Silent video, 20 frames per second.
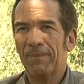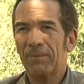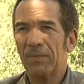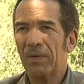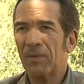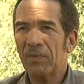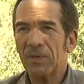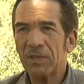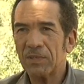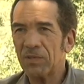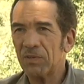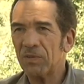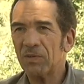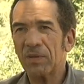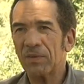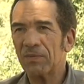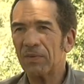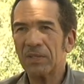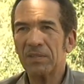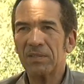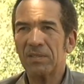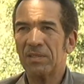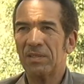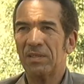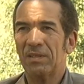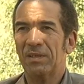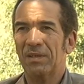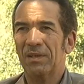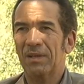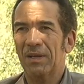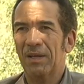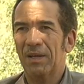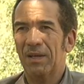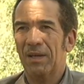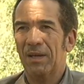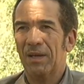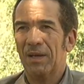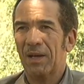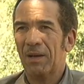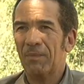even if it's a university,
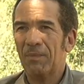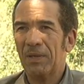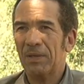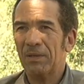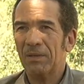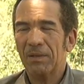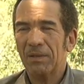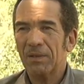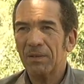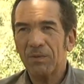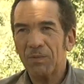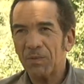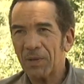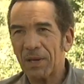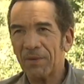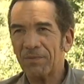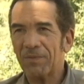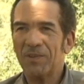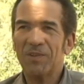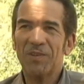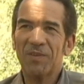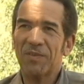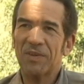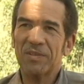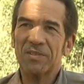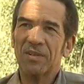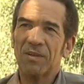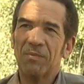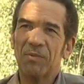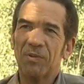I mean, we have the University of